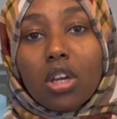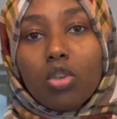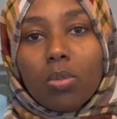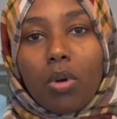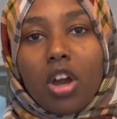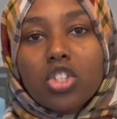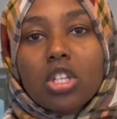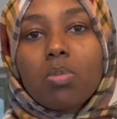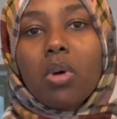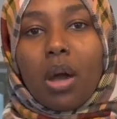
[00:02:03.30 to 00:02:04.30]
group project,
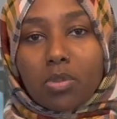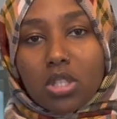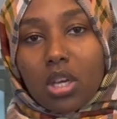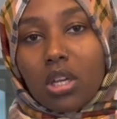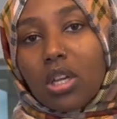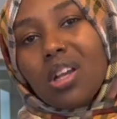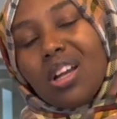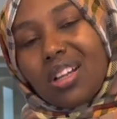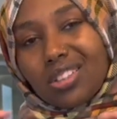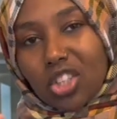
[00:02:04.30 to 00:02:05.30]
but I'm just gonna
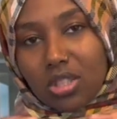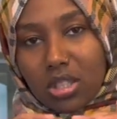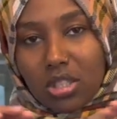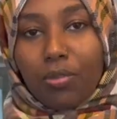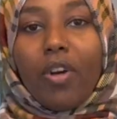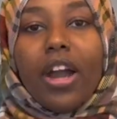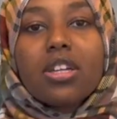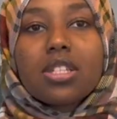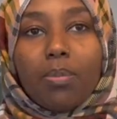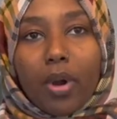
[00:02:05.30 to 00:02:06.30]
define
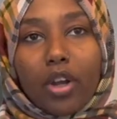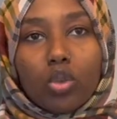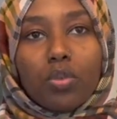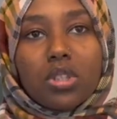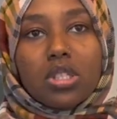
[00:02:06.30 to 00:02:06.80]
some part of it.